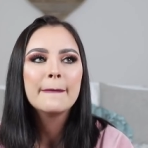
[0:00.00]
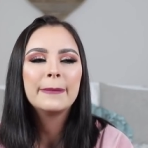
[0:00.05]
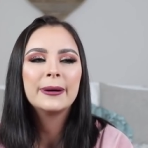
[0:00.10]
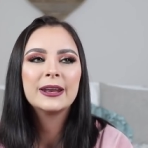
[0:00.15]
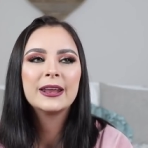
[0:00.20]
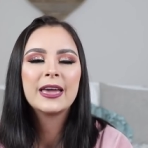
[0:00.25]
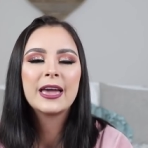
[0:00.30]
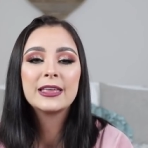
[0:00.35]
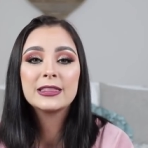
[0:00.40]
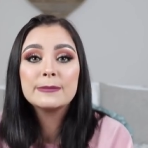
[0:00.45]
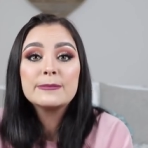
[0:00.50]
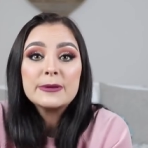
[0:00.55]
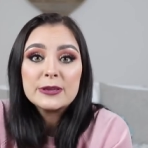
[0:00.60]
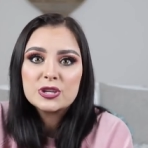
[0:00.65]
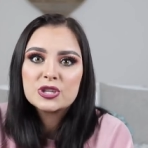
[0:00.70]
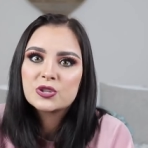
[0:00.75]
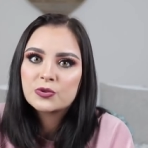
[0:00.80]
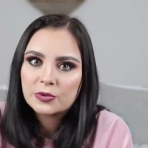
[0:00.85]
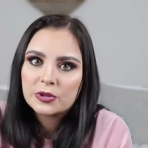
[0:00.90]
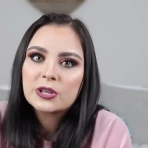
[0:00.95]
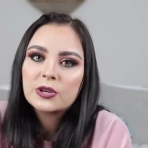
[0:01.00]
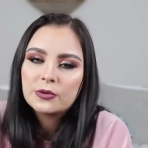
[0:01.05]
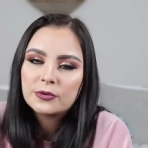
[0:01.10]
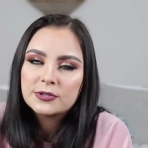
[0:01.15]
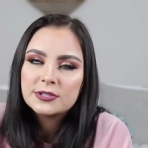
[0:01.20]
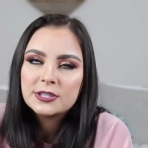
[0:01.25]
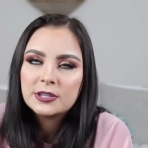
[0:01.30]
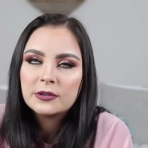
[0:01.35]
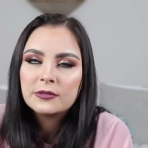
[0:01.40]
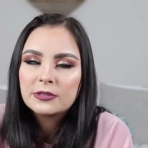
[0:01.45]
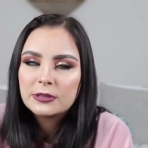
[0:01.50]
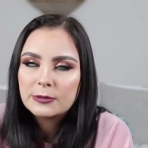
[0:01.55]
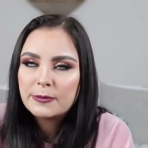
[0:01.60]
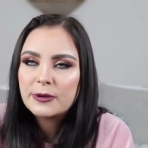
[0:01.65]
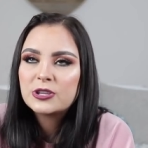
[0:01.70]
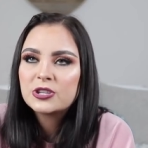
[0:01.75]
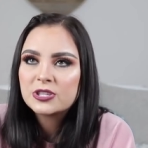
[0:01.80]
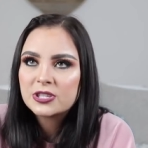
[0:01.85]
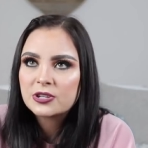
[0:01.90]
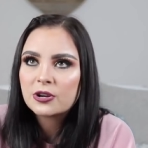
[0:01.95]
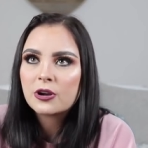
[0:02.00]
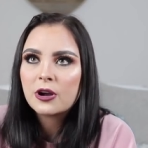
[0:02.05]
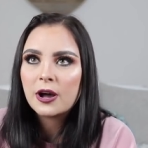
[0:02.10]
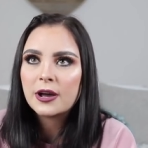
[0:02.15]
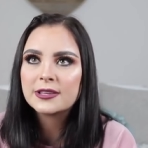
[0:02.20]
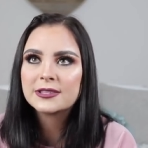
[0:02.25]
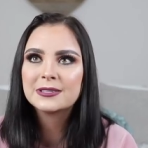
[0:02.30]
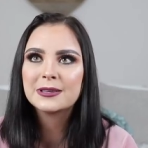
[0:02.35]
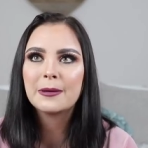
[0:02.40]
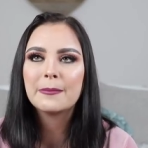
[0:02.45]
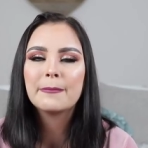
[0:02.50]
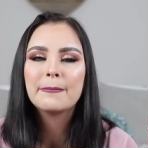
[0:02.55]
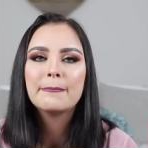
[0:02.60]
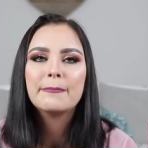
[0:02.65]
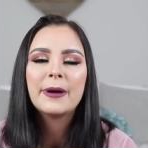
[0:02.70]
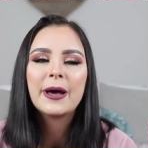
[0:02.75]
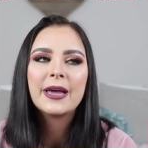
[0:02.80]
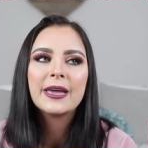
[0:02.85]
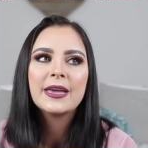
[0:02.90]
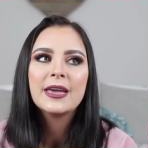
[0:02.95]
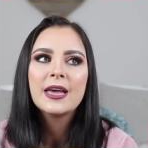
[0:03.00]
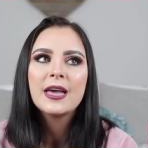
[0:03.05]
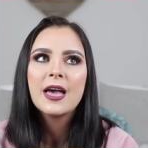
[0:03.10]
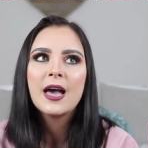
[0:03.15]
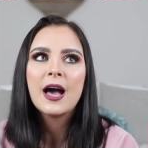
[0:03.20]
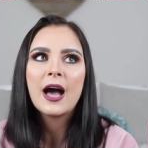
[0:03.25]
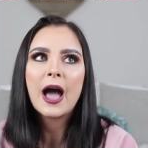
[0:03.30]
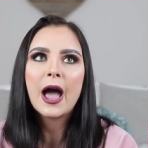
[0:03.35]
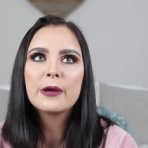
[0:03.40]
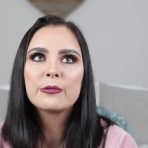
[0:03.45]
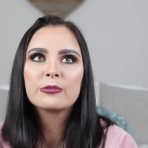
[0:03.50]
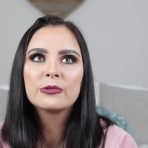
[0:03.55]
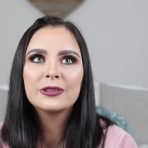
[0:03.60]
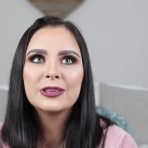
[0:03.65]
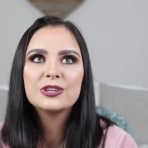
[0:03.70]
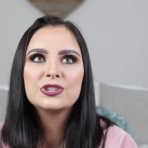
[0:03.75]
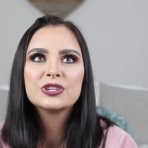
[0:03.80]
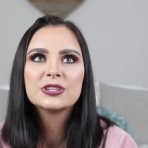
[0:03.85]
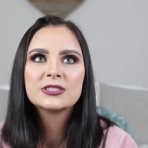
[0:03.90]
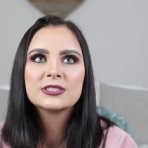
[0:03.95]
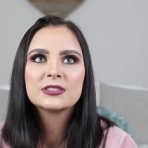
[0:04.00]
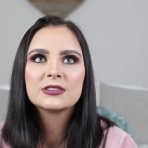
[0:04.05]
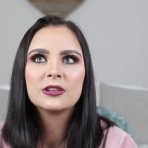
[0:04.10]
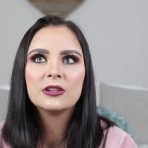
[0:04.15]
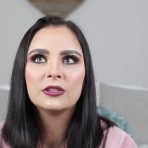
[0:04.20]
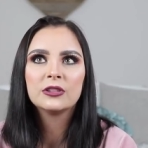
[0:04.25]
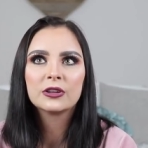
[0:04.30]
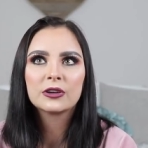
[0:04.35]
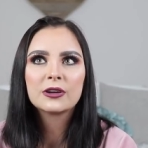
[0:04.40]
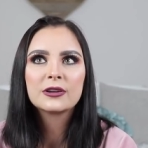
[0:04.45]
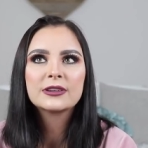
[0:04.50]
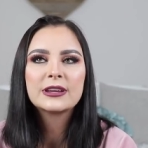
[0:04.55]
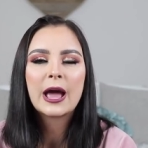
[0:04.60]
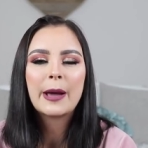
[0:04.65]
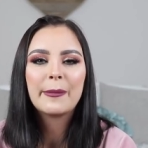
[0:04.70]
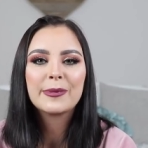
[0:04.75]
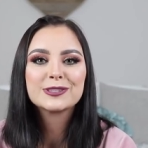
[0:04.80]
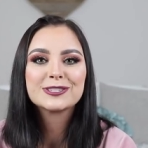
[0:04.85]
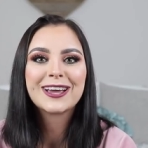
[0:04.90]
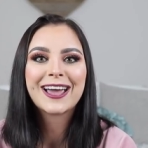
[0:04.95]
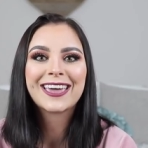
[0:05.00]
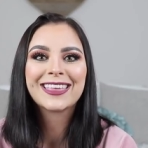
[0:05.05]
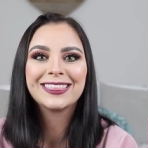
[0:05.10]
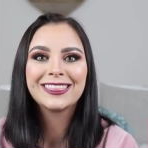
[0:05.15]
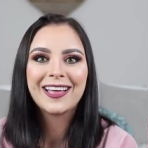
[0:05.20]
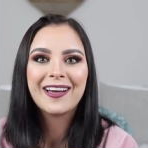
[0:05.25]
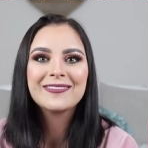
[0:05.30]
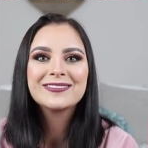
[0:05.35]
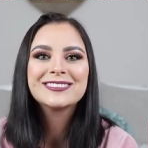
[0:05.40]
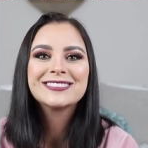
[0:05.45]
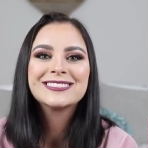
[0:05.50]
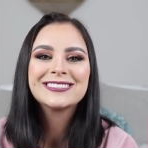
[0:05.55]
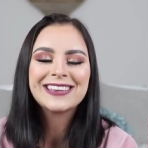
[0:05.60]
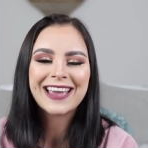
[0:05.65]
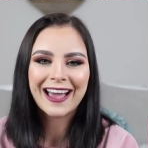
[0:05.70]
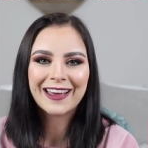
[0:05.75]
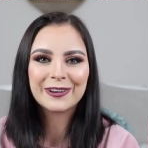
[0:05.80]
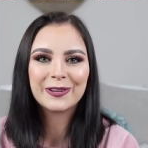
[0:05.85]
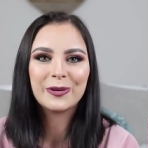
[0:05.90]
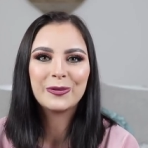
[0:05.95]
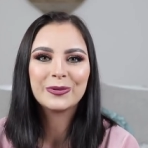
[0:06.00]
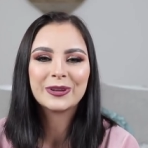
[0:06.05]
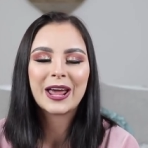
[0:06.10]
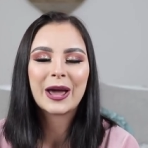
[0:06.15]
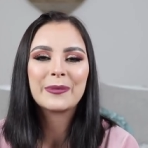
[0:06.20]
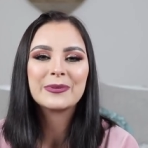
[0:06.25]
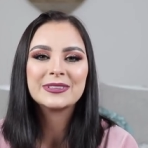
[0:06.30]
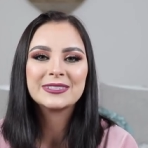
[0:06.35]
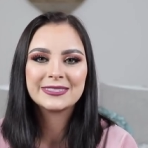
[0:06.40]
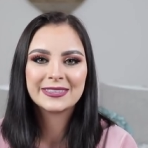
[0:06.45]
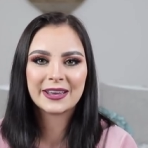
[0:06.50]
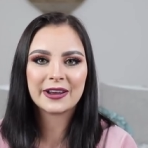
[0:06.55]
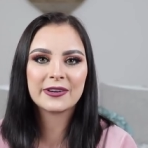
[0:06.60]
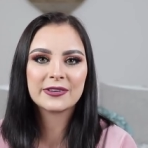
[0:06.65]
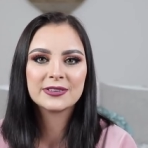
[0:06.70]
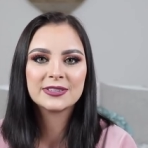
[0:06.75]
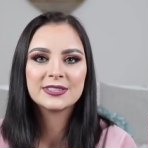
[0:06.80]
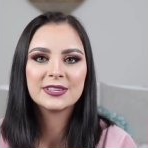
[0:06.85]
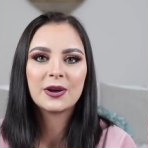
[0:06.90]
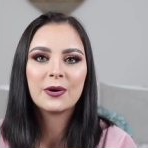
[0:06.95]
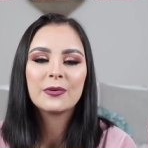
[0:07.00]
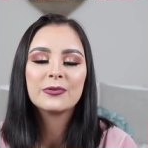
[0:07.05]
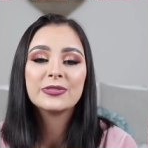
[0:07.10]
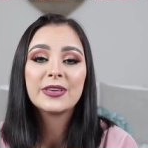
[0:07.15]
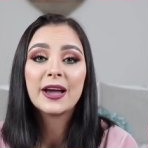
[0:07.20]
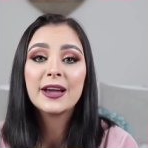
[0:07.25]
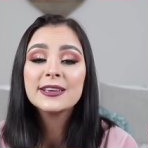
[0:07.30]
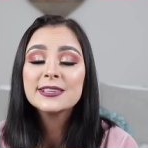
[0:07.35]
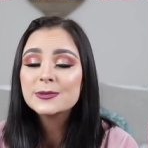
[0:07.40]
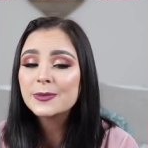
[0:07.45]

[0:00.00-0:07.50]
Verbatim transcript: and the beach is really cool too. The beaches are awesome, but I really just learned how much I loved Seattle when I was there. So that